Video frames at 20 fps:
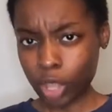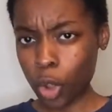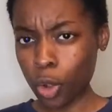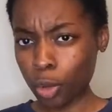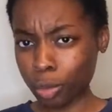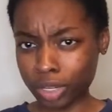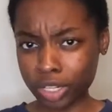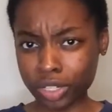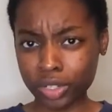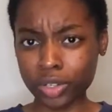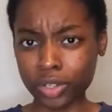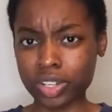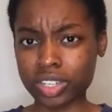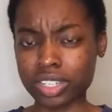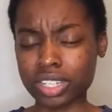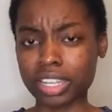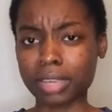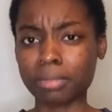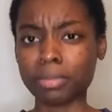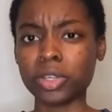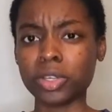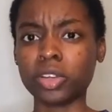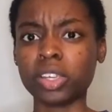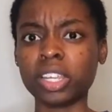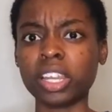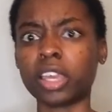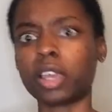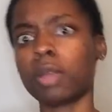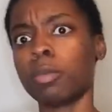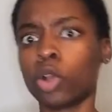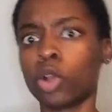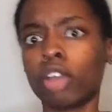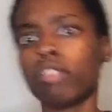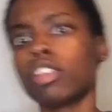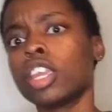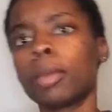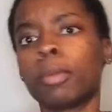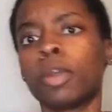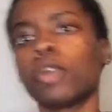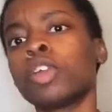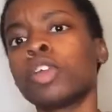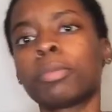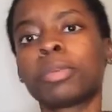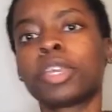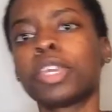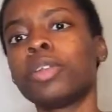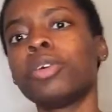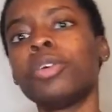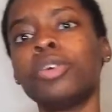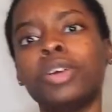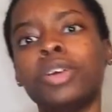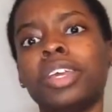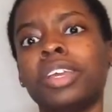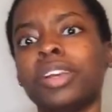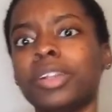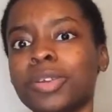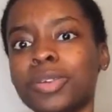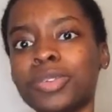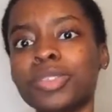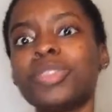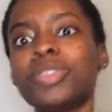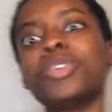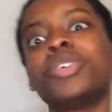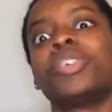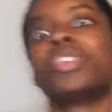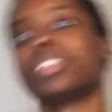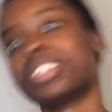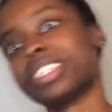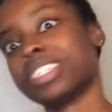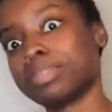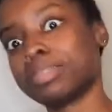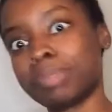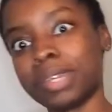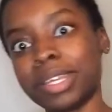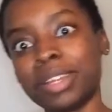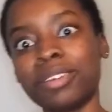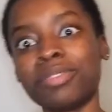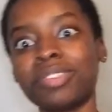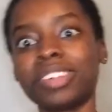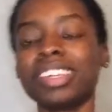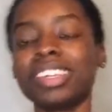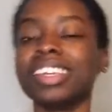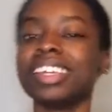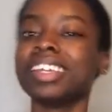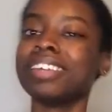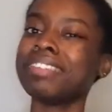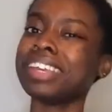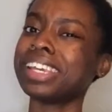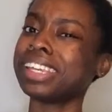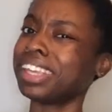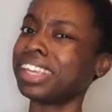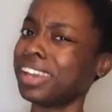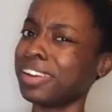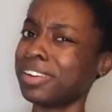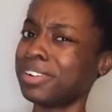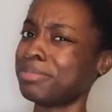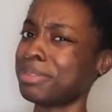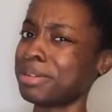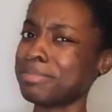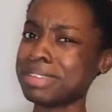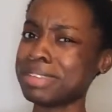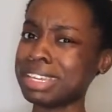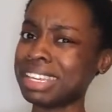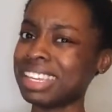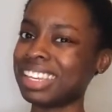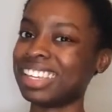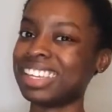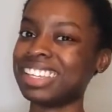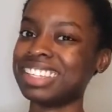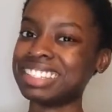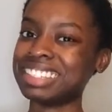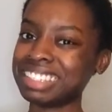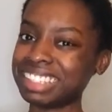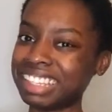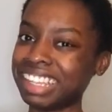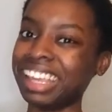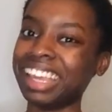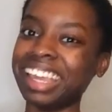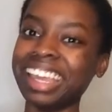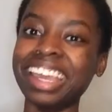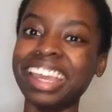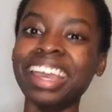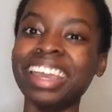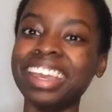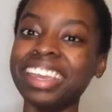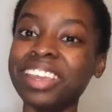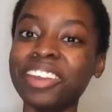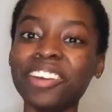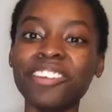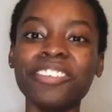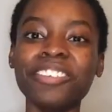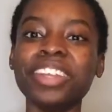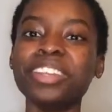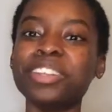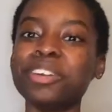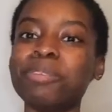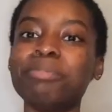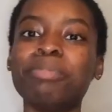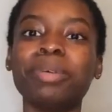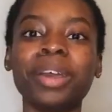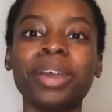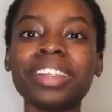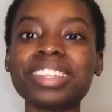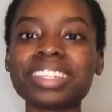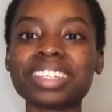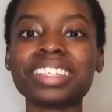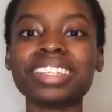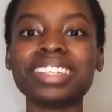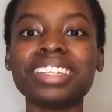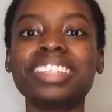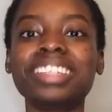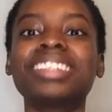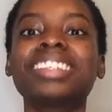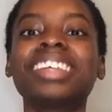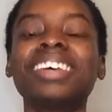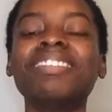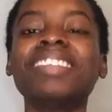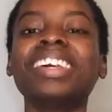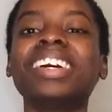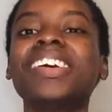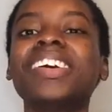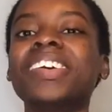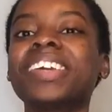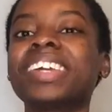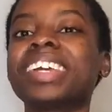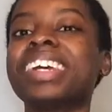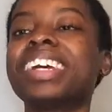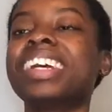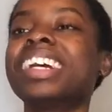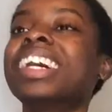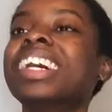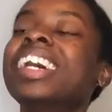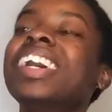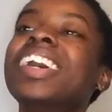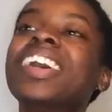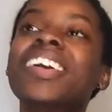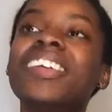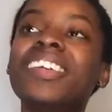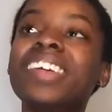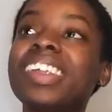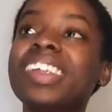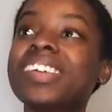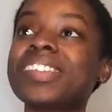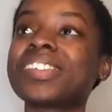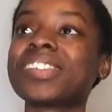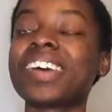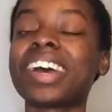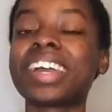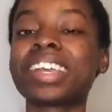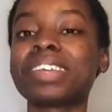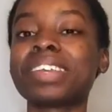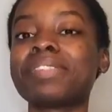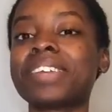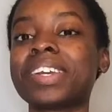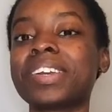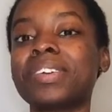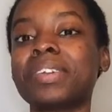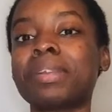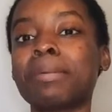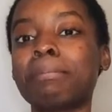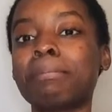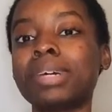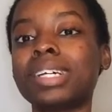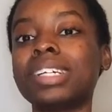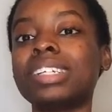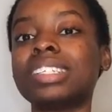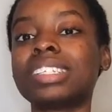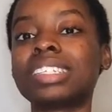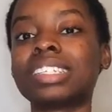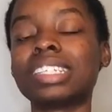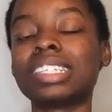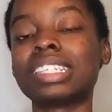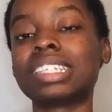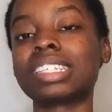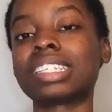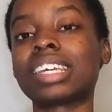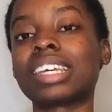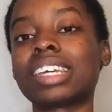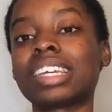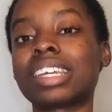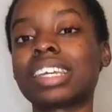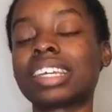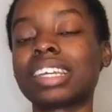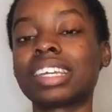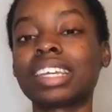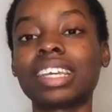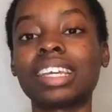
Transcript: opened the doors and let me on. He like, come on, hurry up. Get on. Close the doors, just sped off again. I'm like, yo, my man. Like, he don't want no parts of this. I'm like, okay. Whatever. So I get back on the bus, and it's like,